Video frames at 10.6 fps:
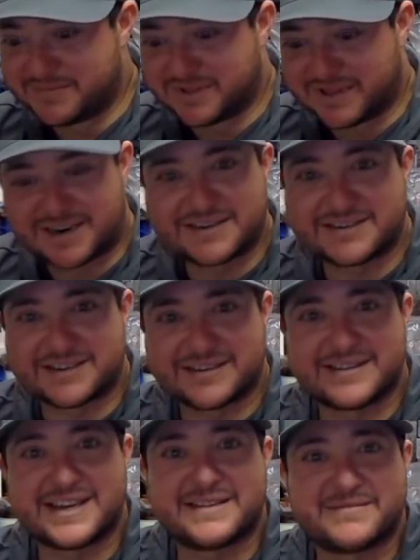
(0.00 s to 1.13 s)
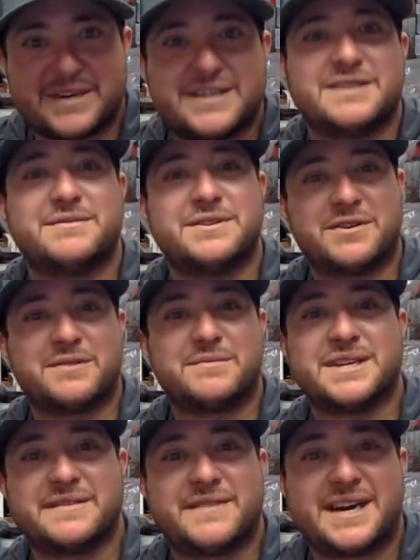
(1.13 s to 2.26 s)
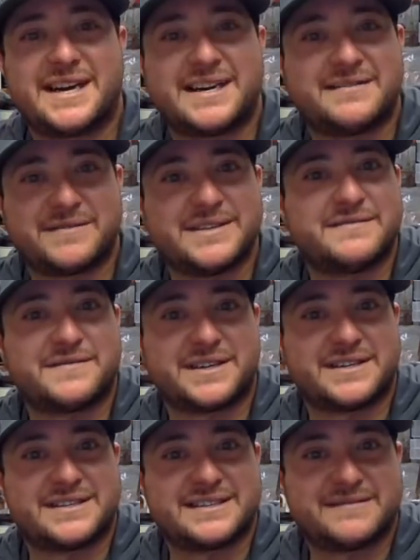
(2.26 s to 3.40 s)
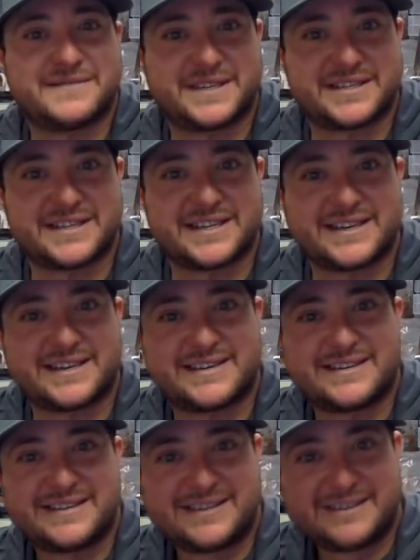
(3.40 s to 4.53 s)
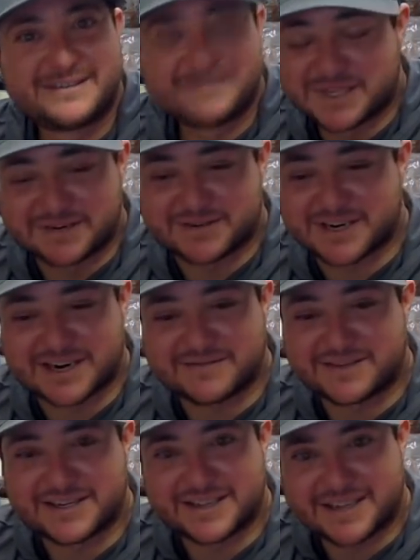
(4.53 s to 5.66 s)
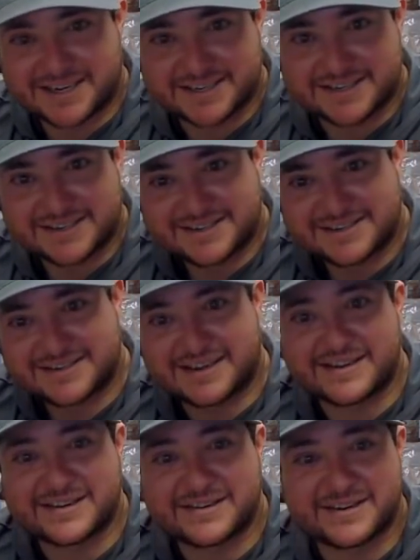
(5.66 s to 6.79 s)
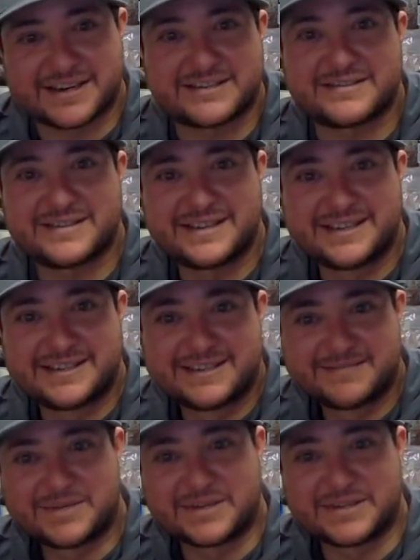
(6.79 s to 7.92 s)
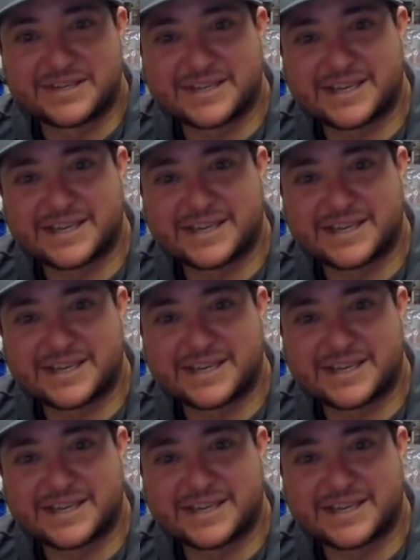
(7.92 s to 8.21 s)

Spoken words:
larger than what you would normally find for the first fish of the year, but they were covered in lice. I think you guys posted